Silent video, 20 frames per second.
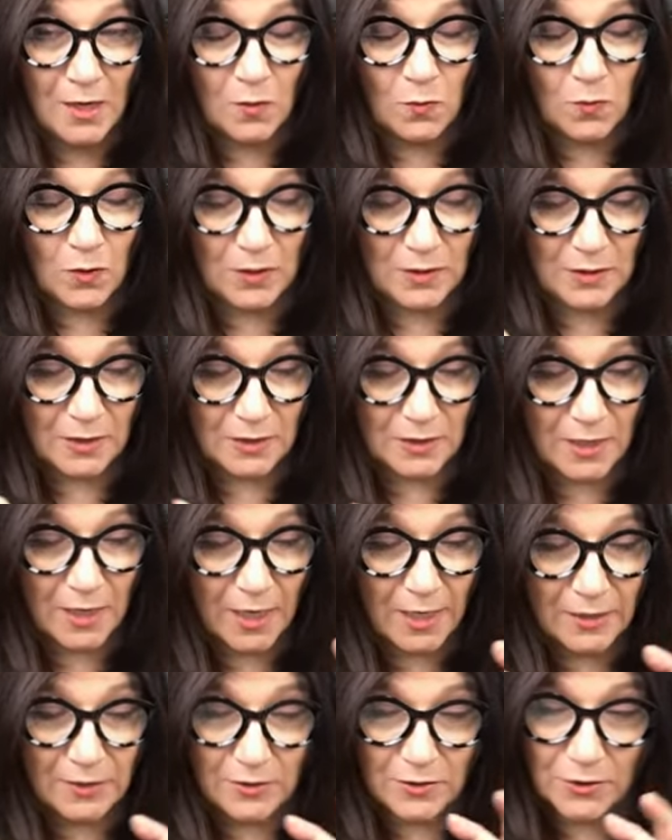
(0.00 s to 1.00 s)
when the
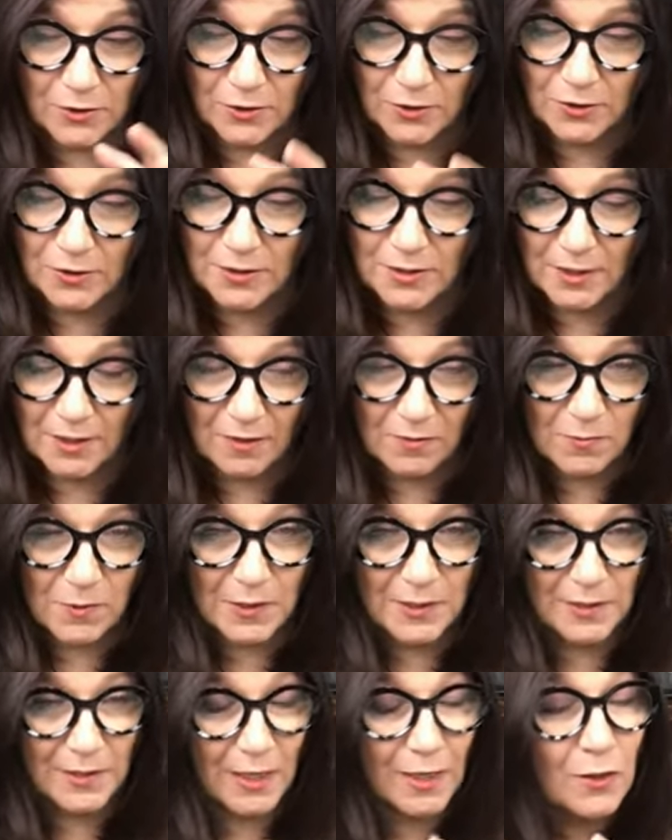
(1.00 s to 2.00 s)
tide turns and
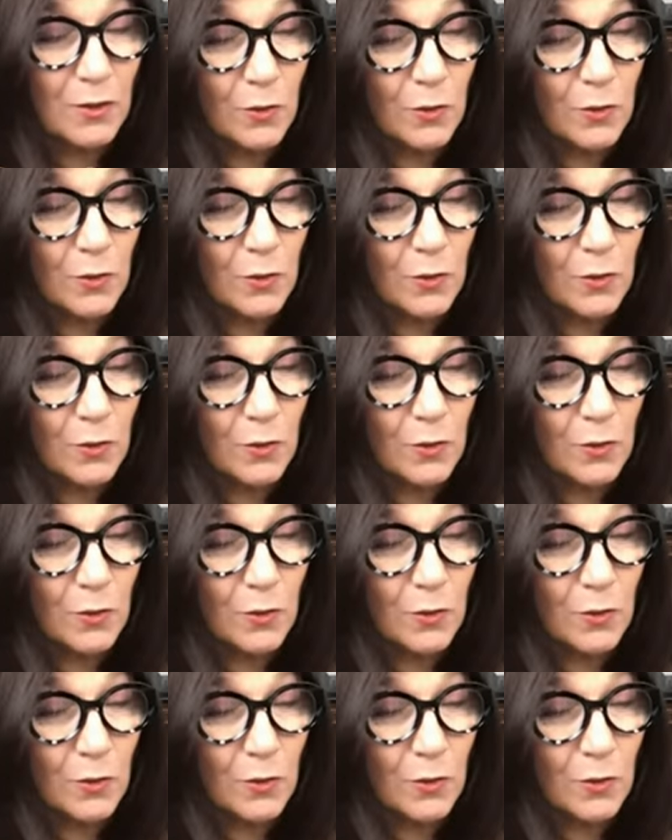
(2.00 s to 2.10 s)
everybody's saying,